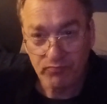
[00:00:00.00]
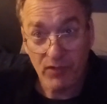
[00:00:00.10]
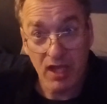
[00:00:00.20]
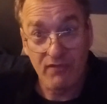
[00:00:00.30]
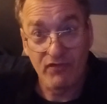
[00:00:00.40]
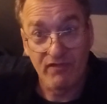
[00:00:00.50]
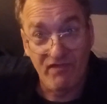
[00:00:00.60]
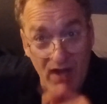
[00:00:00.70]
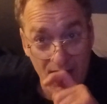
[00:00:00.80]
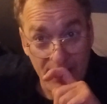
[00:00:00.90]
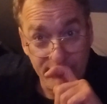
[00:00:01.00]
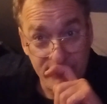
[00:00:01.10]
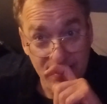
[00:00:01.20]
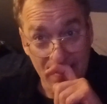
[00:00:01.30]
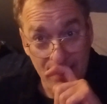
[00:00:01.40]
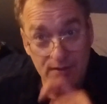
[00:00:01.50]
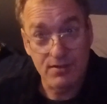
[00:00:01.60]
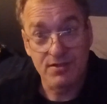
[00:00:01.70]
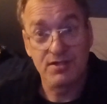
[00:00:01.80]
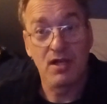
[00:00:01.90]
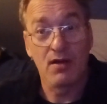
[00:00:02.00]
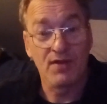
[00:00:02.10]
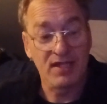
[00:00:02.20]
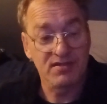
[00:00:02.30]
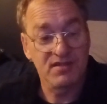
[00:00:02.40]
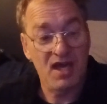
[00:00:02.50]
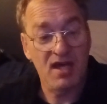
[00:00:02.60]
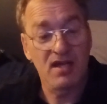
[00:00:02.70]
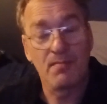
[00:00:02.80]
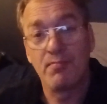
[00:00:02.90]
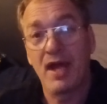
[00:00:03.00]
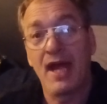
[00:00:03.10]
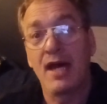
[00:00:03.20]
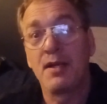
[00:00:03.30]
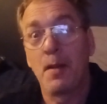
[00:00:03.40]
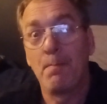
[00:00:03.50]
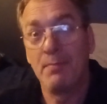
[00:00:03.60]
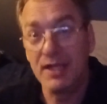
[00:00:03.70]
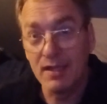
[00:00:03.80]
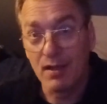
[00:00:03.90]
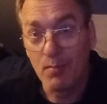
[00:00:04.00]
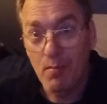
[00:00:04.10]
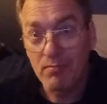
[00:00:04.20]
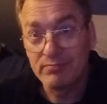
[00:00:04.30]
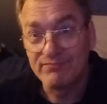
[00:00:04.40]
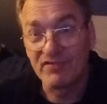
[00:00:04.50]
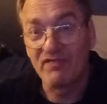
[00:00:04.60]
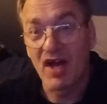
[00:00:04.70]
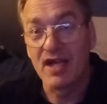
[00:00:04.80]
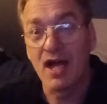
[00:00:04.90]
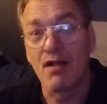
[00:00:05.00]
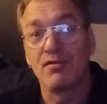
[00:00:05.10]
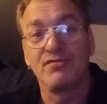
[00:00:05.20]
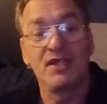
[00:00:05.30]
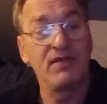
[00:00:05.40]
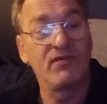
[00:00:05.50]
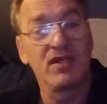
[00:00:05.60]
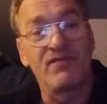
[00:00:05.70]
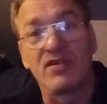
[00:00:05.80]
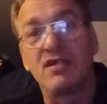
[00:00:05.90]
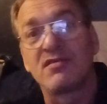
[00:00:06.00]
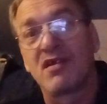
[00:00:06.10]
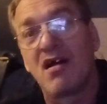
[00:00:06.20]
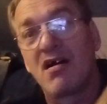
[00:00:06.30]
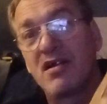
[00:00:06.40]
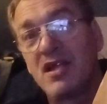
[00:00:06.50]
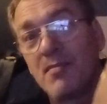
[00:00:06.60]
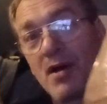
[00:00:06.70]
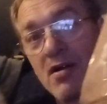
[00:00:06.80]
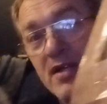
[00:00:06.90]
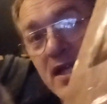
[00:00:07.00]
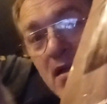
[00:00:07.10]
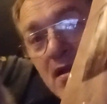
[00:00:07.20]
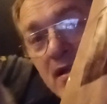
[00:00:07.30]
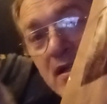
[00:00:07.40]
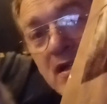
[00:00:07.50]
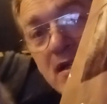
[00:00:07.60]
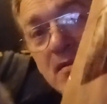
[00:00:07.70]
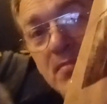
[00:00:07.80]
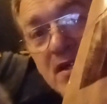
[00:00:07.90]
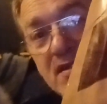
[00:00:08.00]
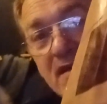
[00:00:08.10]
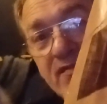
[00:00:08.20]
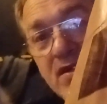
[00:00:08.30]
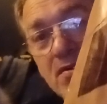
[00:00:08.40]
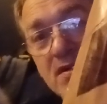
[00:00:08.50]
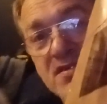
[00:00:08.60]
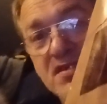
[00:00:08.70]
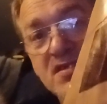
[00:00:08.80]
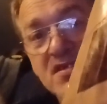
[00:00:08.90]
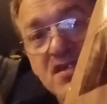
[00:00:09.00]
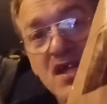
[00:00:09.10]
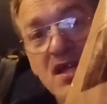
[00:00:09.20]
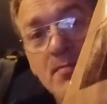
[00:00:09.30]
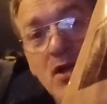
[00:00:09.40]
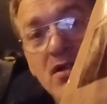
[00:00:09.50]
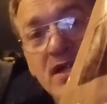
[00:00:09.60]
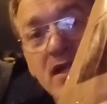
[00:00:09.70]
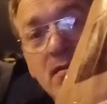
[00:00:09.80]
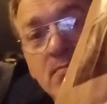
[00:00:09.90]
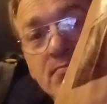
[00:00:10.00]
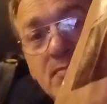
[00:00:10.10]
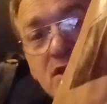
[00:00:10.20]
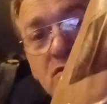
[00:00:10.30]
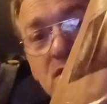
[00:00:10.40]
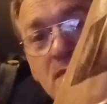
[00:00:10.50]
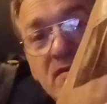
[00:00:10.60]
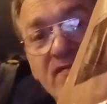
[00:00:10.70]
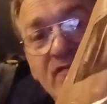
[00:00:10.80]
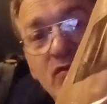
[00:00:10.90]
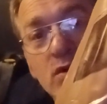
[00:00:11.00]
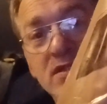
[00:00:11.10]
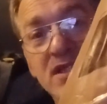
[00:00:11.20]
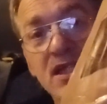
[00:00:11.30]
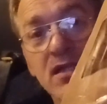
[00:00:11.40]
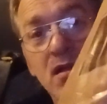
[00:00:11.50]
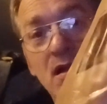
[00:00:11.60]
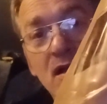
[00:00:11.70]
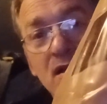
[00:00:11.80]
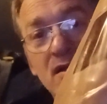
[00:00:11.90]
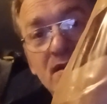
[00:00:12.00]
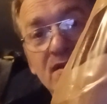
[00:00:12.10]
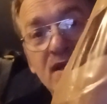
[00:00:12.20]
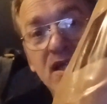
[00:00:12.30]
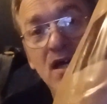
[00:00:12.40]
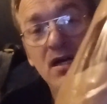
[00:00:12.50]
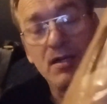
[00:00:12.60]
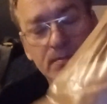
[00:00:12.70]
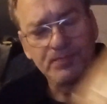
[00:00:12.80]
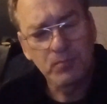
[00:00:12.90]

And for $5, you know, that's not a bad meal for $5, even if it is an MRE. But of course, this is an MRE, menu number 14. The